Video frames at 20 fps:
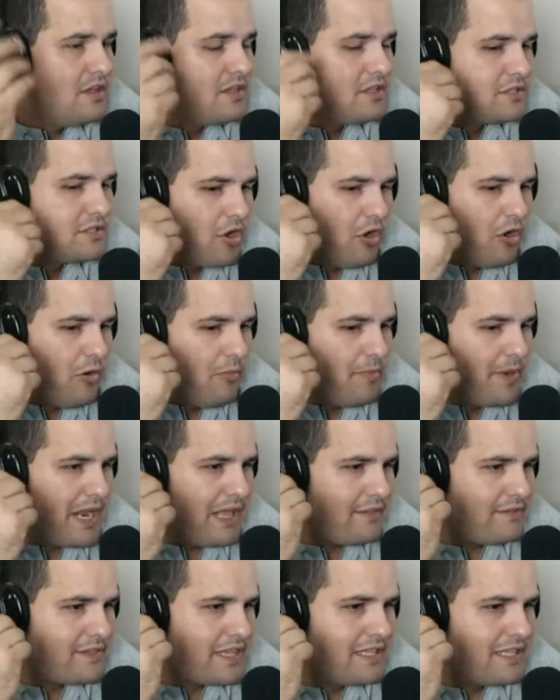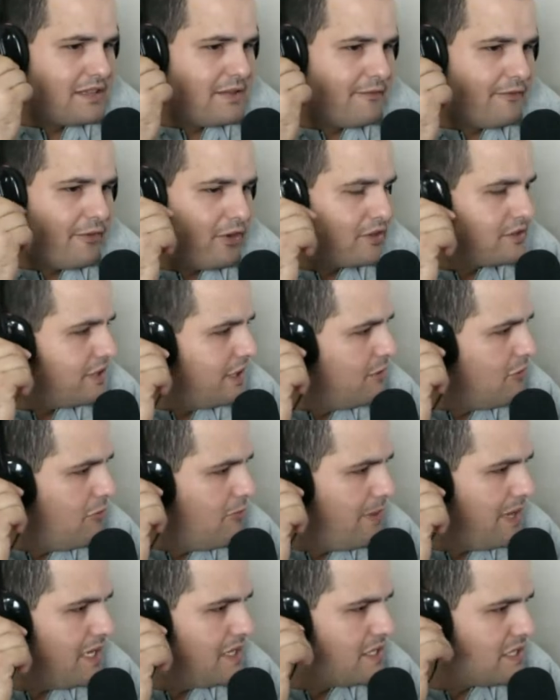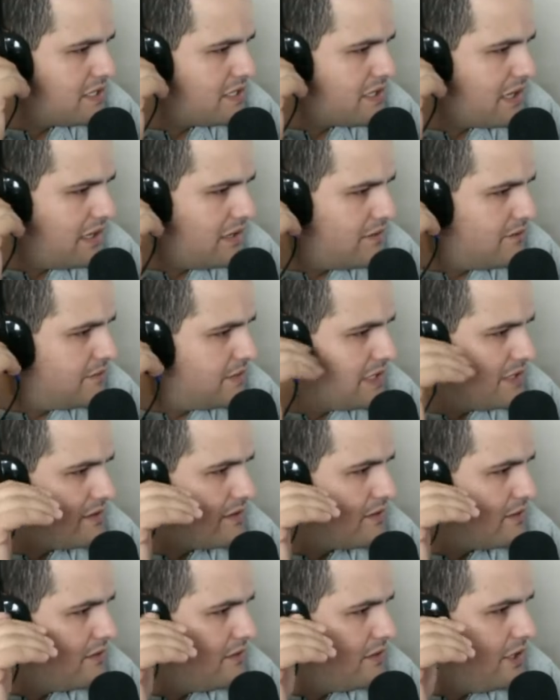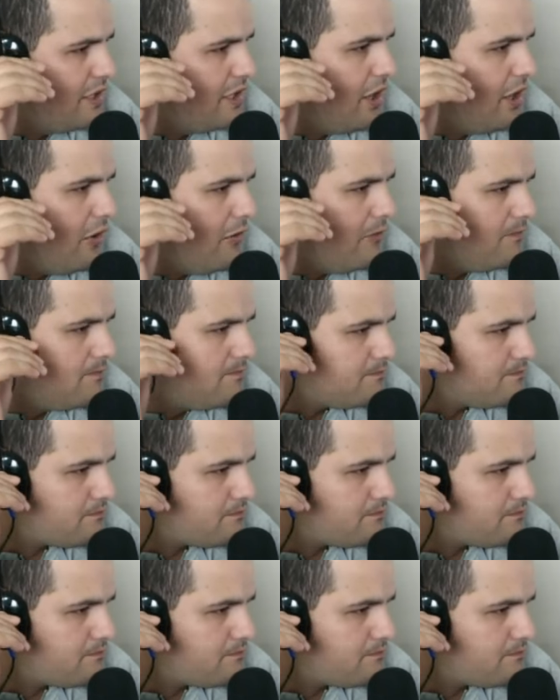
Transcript: So, but I think the first thing will be just, just, you know,